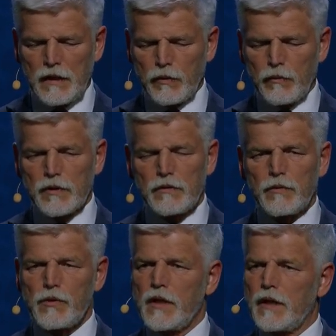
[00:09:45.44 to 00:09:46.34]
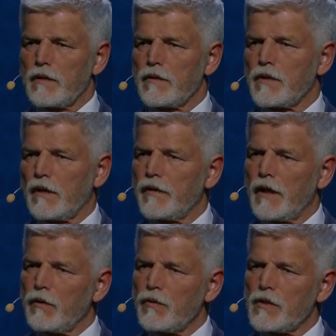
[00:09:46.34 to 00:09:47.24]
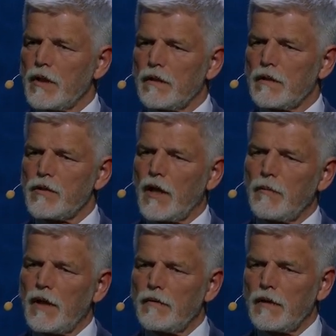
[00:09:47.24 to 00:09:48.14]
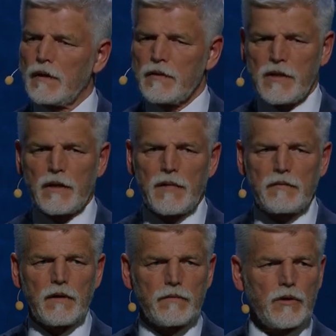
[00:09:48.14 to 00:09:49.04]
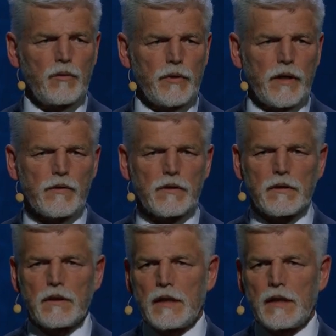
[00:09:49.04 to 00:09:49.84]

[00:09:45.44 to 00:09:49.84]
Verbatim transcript: we want to share the same values and the same level same level of cooperation